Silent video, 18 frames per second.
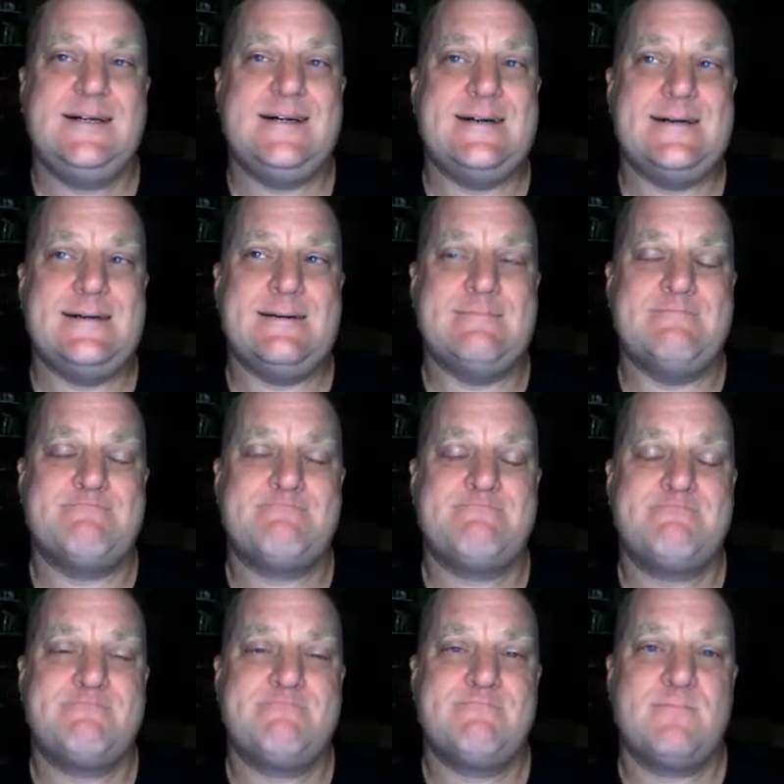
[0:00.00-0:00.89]

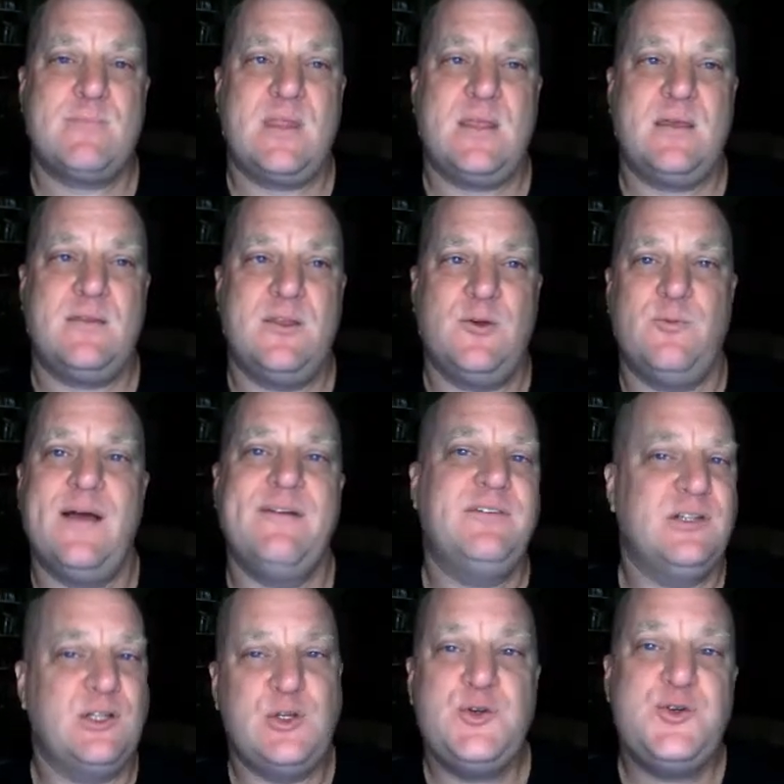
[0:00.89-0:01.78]
the
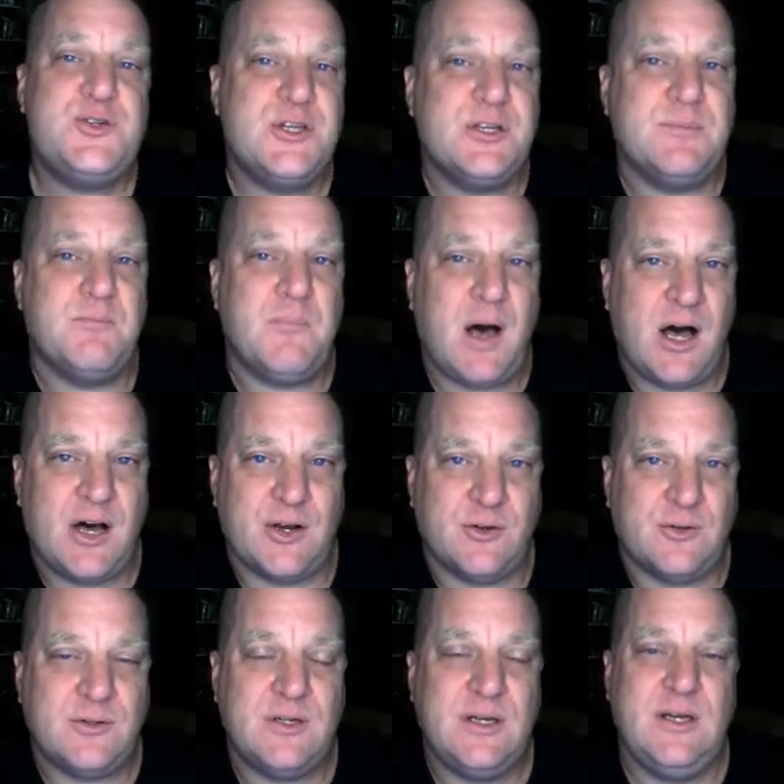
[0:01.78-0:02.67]
revolution
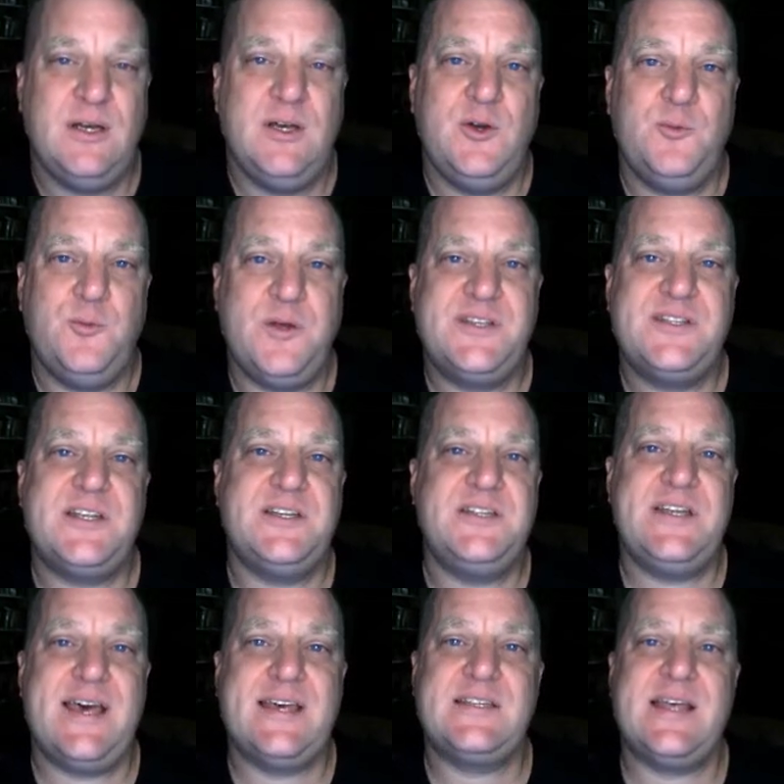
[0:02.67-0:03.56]
model, which
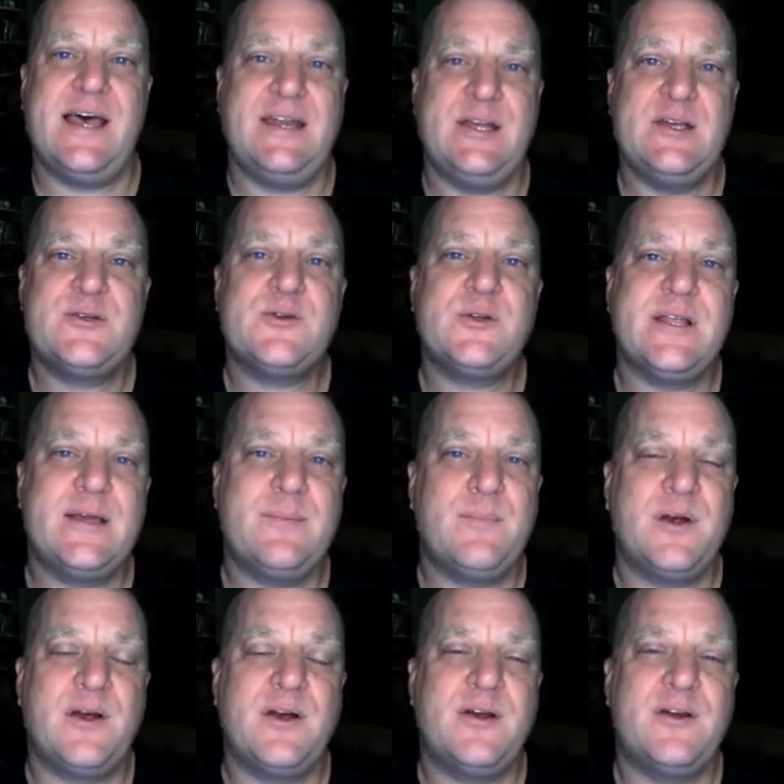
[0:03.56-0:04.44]
suggests that Israel
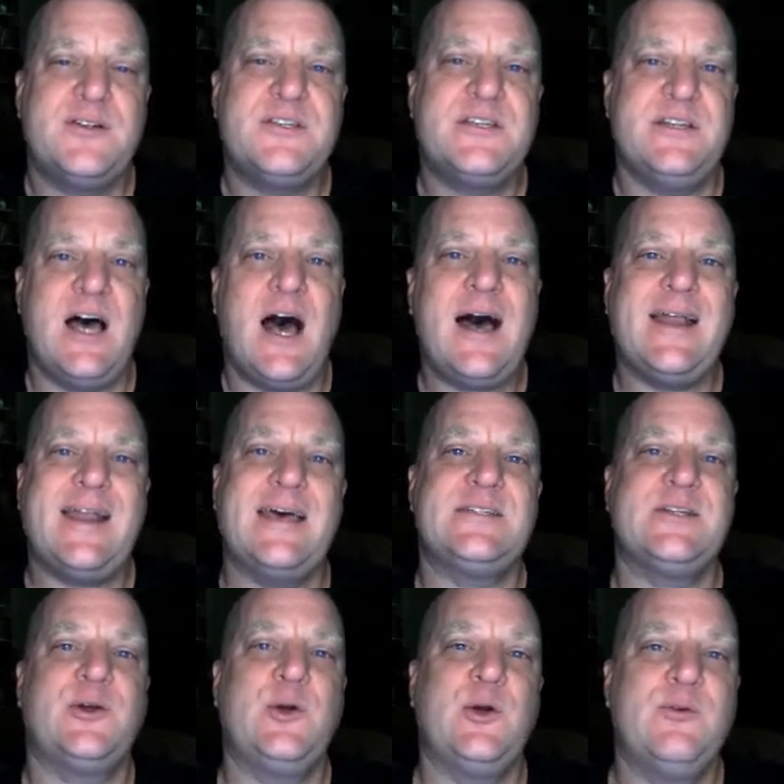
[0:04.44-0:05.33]
emerged not
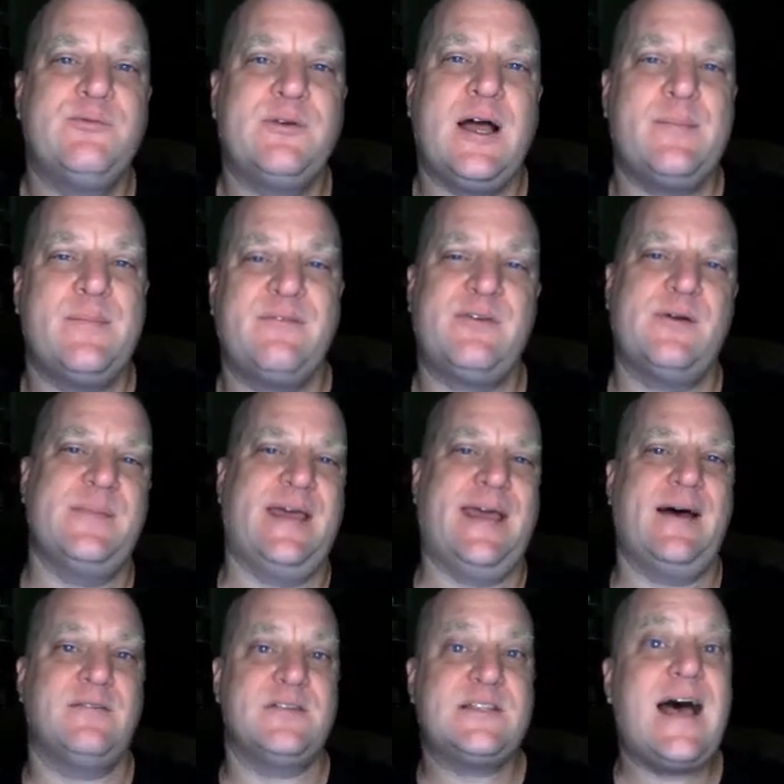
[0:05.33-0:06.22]
as a group coming from
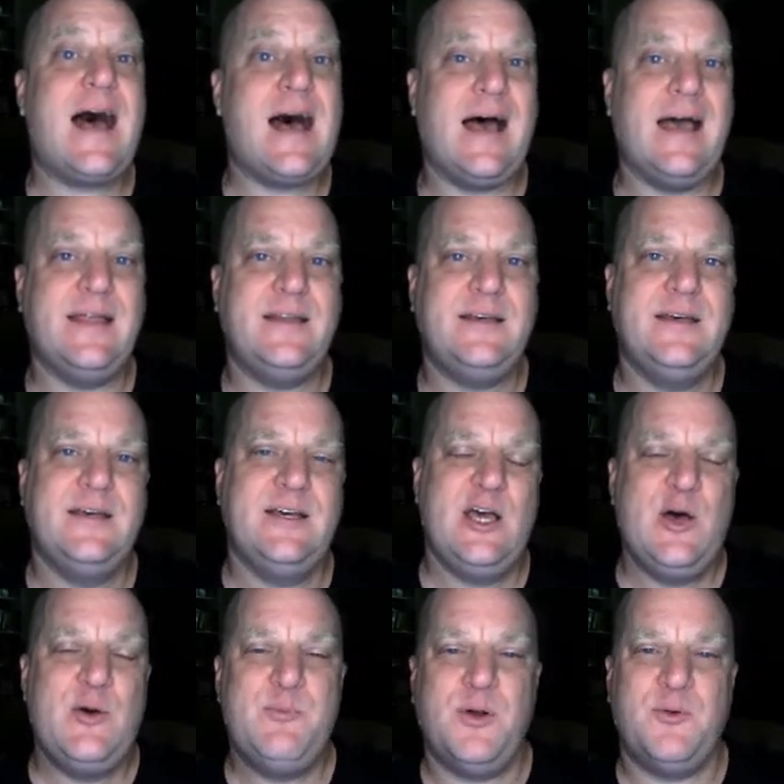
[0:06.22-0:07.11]
the outside,
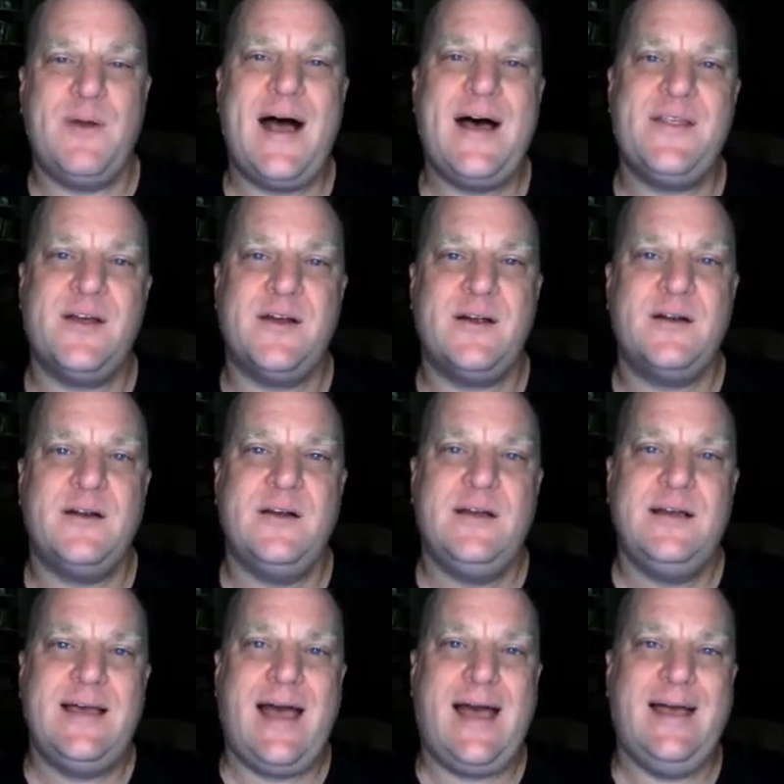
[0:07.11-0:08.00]
but rather
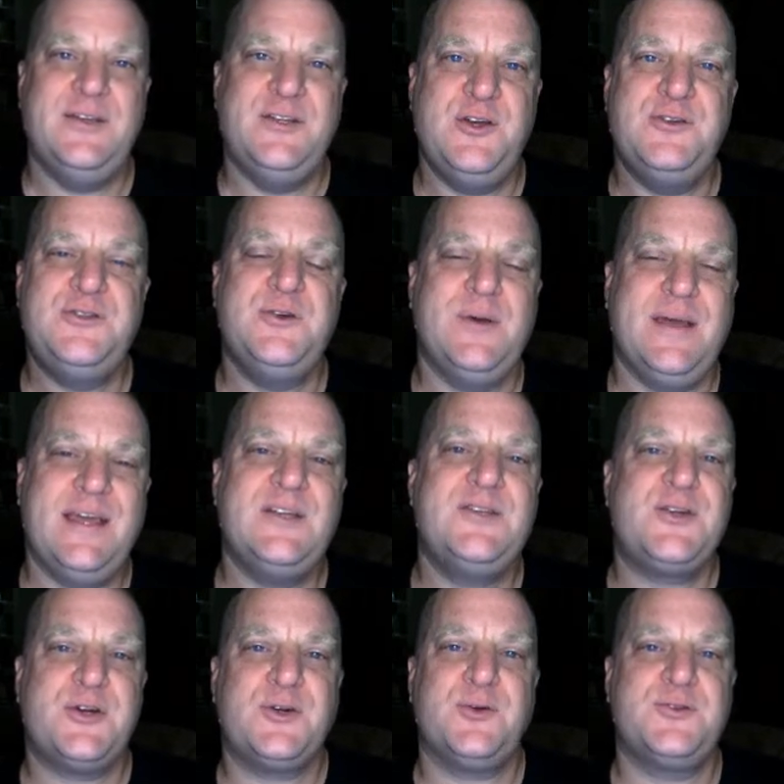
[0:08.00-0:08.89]
due to
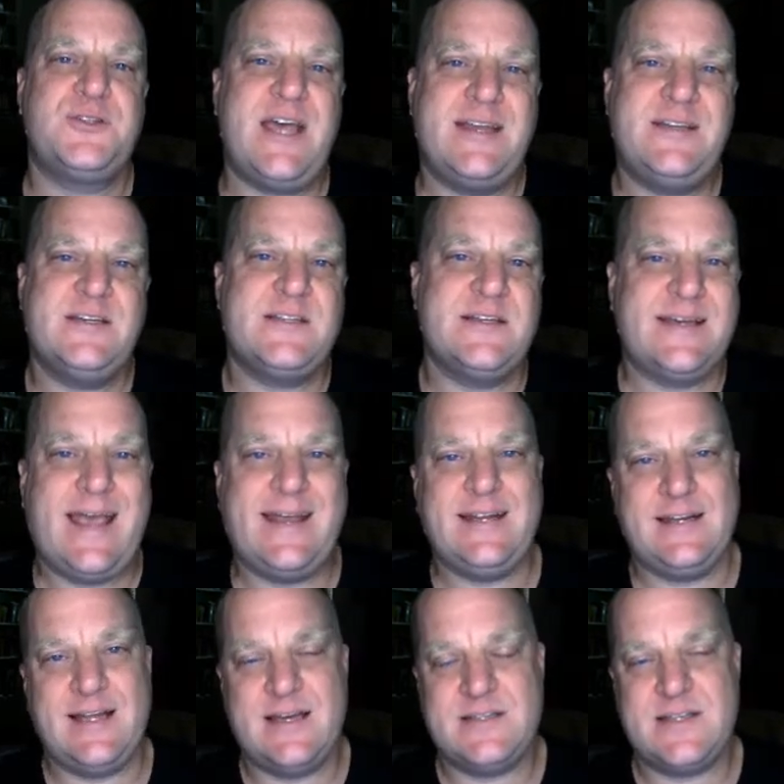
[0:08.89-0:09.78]
internal changes in
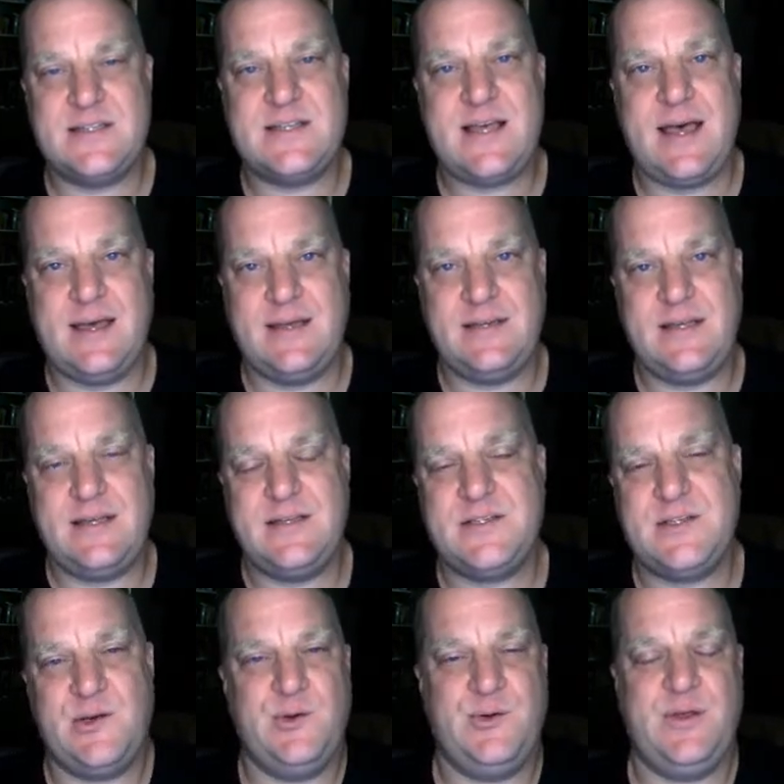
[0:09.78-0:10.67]
Canaanite society.
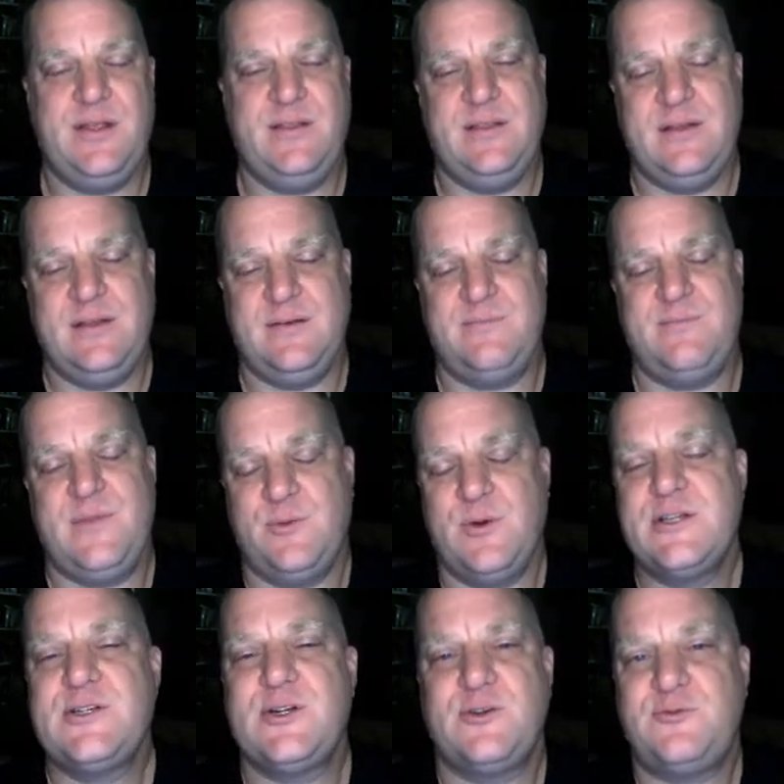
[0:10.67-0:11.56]
So in the
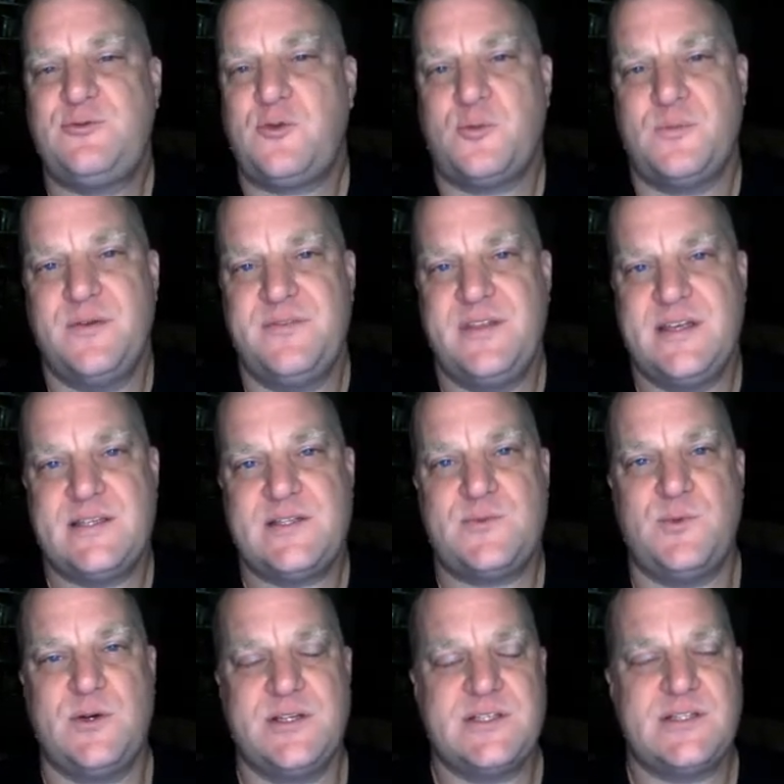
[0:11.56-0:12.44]
original form of
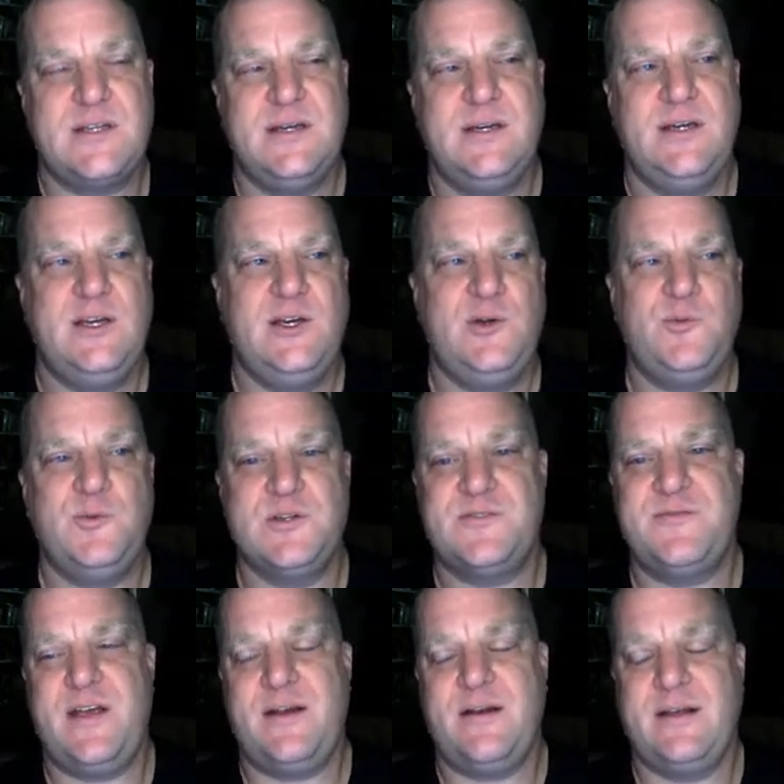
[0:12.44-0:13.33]
this was
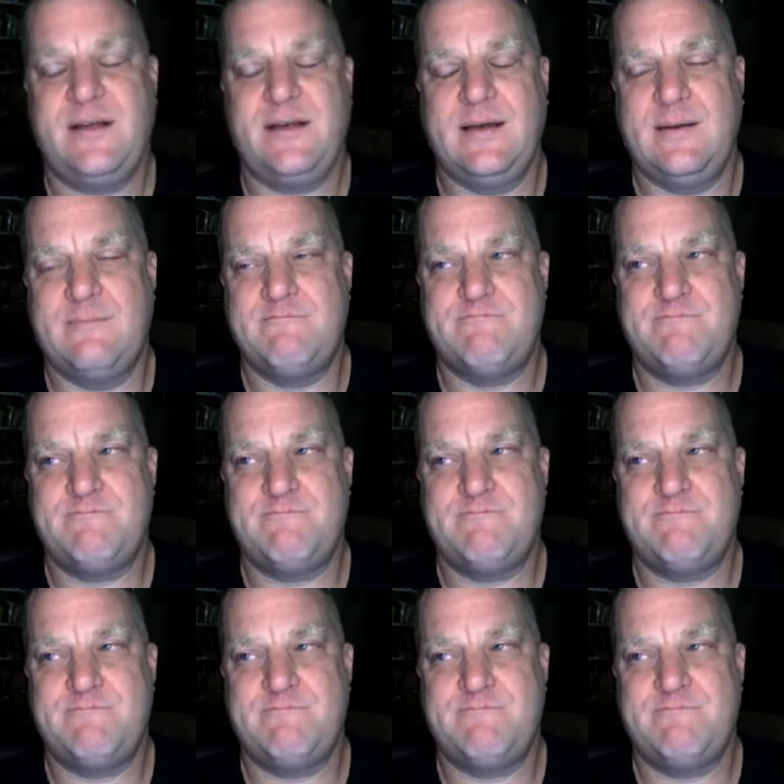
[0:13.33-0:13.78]
very